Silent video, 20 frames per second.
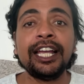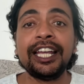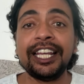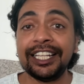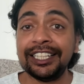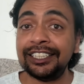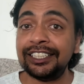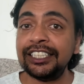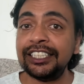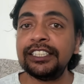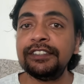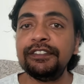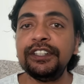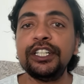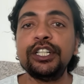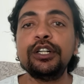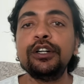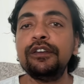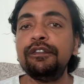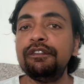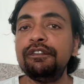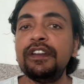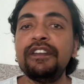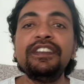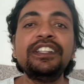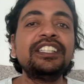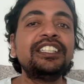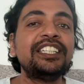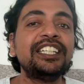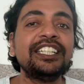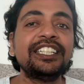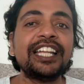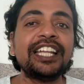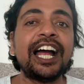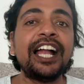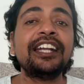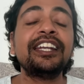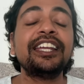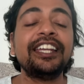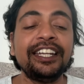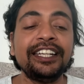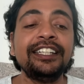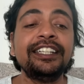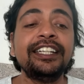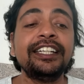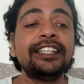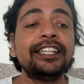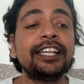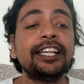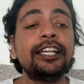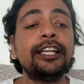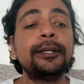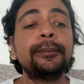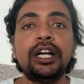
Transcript: In this video, we will see that in detail.